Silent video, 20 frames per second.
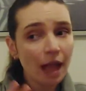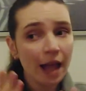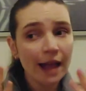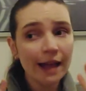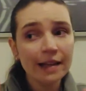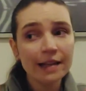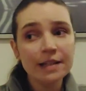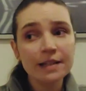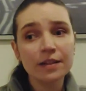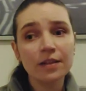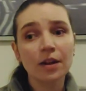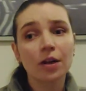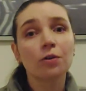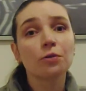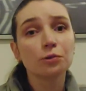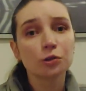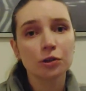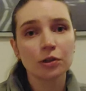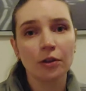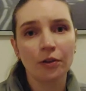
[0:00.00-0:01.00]
And the
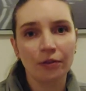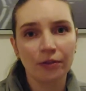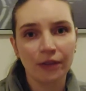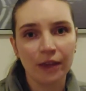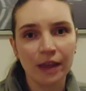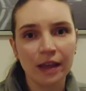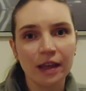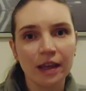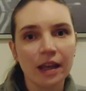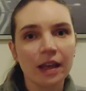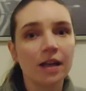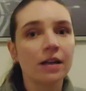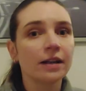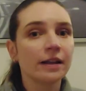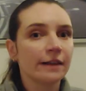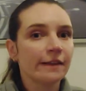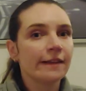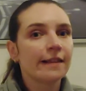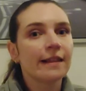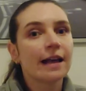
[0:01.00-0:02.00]
crucial thing here
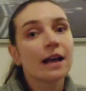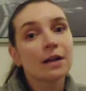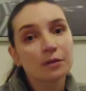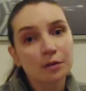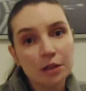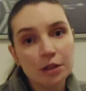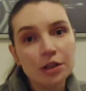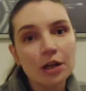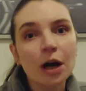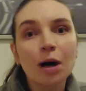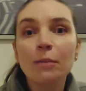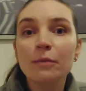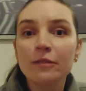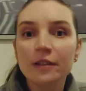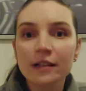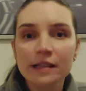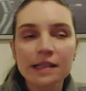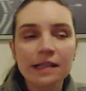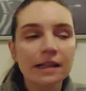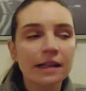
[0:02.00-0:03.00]
is language,
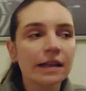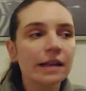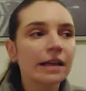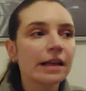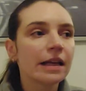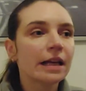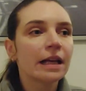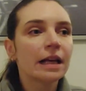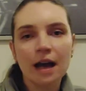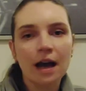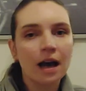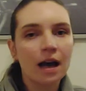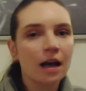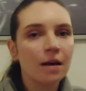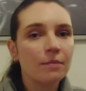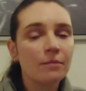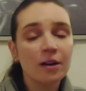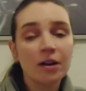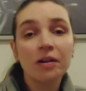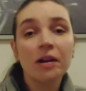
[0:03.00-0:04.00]
obviously.
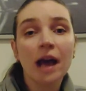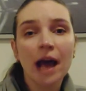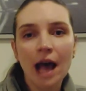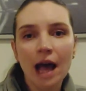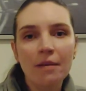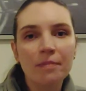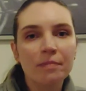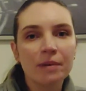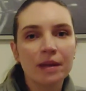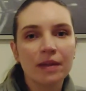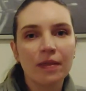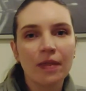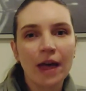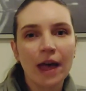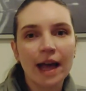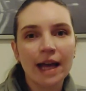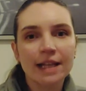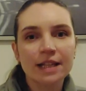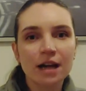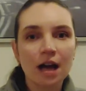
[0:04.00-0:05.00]
I'm very happy
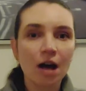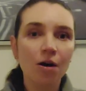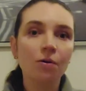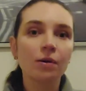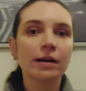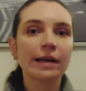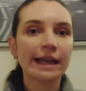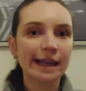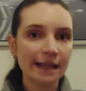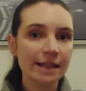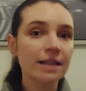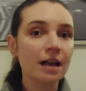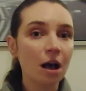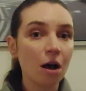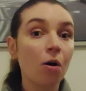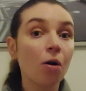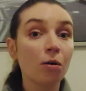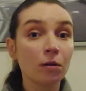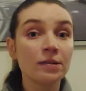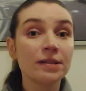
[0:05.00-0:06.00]
that our kids
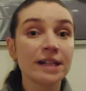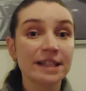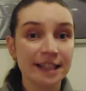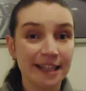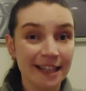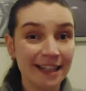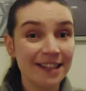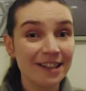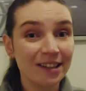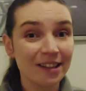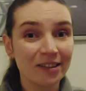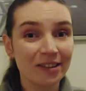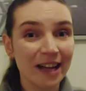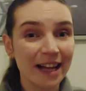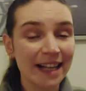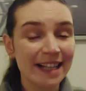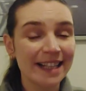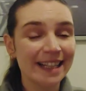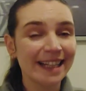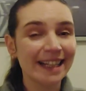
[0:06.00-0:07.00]
are already
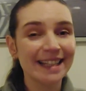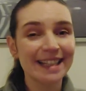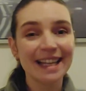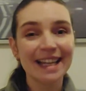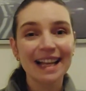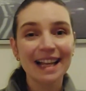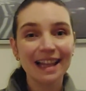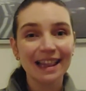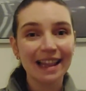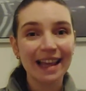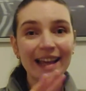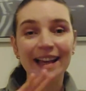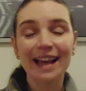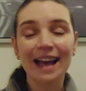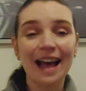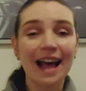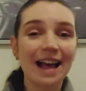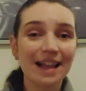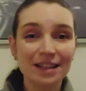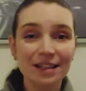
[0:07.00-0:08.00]
integrated,
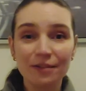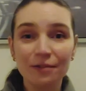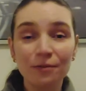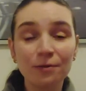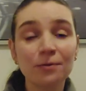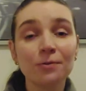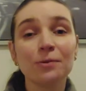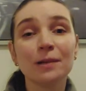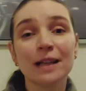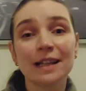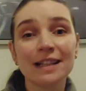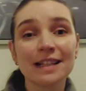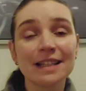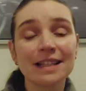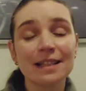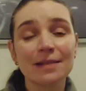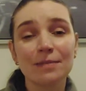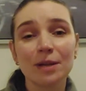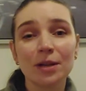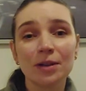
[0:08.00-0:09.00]
like at
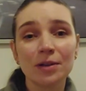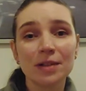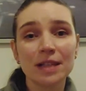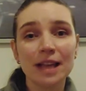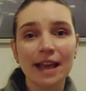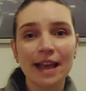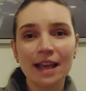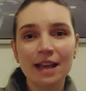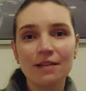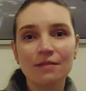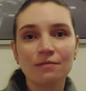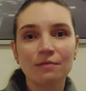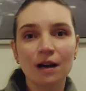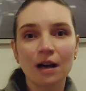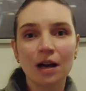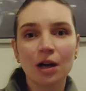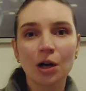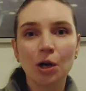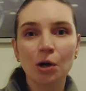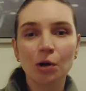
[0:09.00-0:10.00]
fullest, because
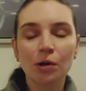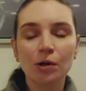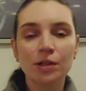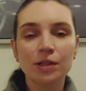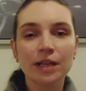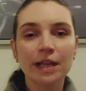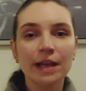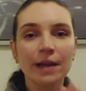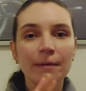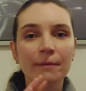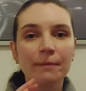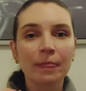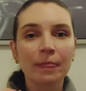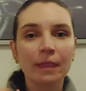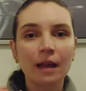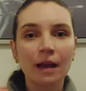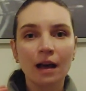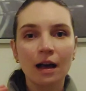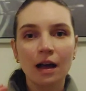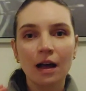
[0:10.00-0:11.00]
Ava got
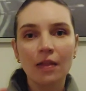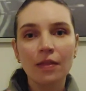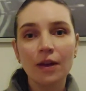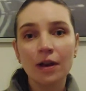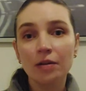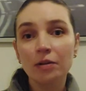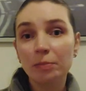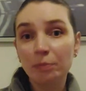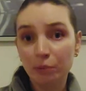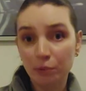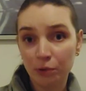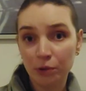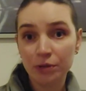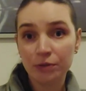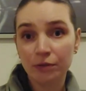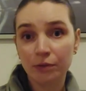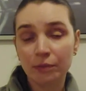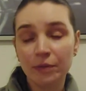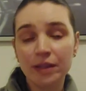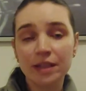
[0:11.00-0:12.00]
the report
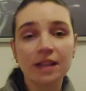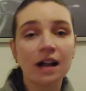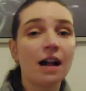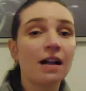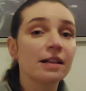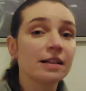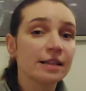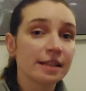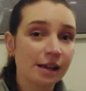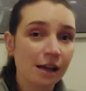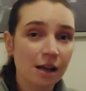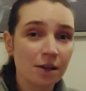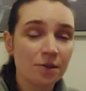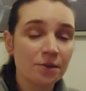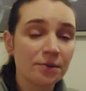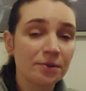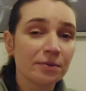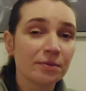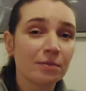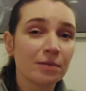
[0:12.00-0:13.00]
from the TAL
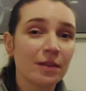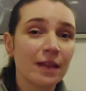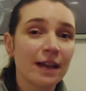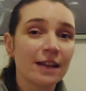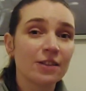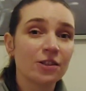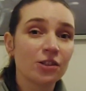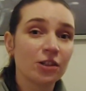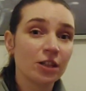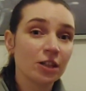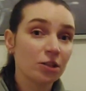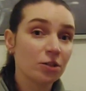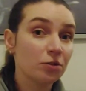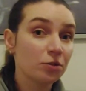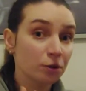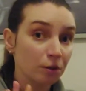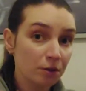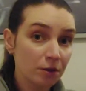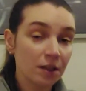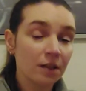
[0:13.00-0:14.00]
Centrum that she's
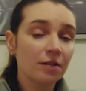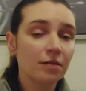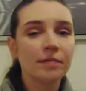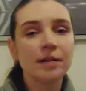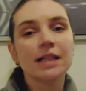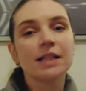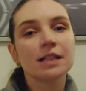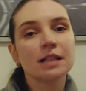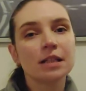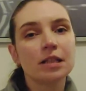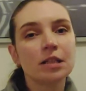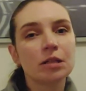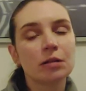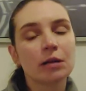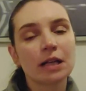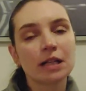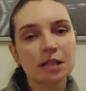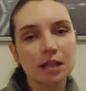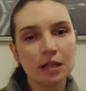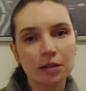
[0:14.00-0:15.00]
totally ready to
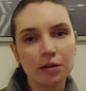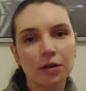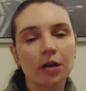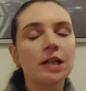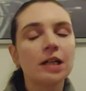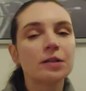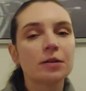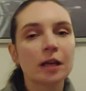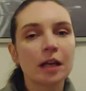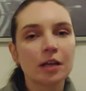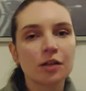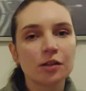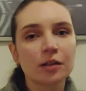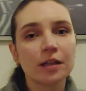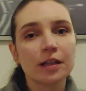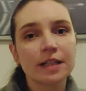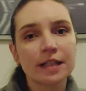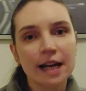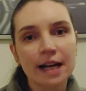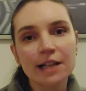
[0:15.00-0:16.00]
continue her education
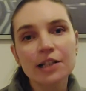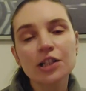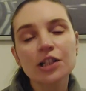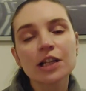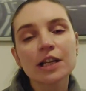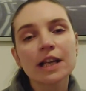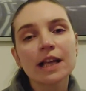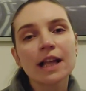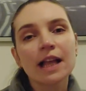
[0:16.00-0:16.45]
in Dutch.